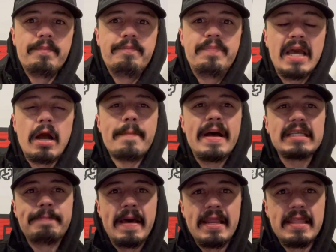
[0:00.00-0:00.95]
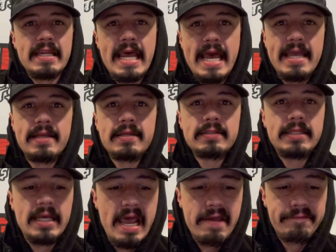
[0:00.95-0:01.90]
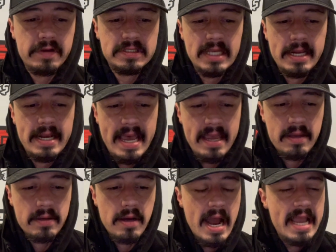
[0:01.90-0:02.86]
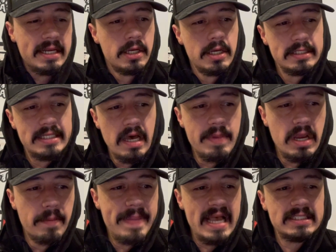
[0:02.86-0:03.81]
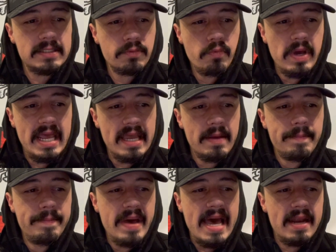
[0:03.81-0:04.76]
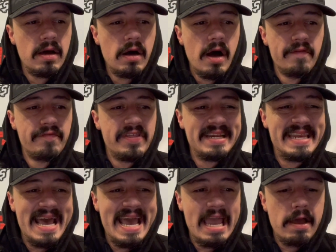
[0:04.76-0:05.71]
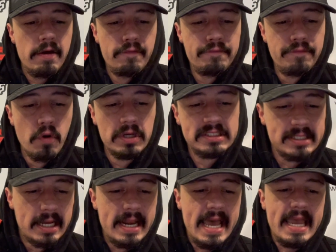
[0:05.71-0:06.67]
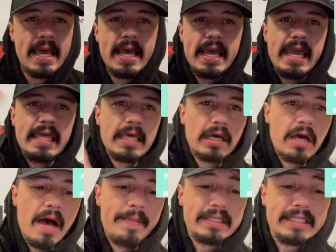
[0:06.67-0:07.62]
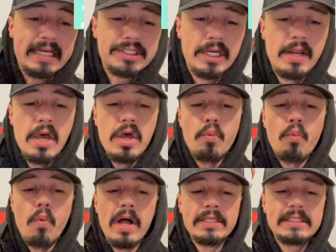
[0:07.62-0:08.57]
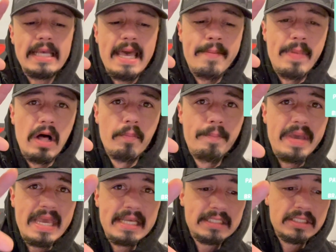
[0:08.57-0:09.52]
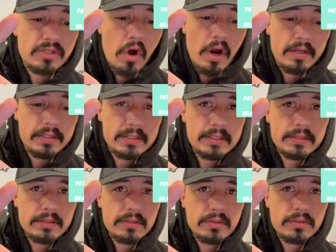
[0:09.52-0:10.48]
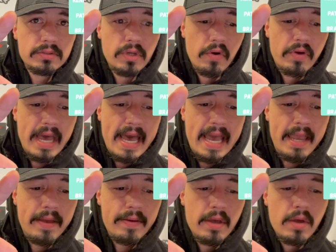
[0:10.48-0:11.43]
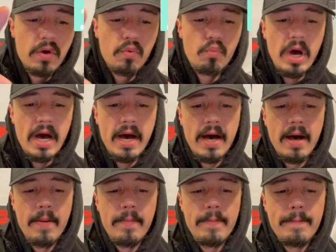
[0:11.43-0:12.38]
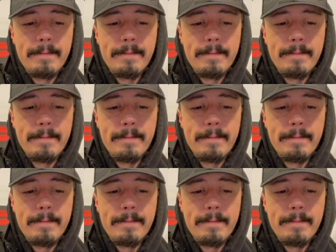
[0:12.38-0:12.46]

pick our best bet of the day today for Sunday, all right? Tell me your best winning bet of the day for Sunday in the comment section. Once MLB starts, okay, we're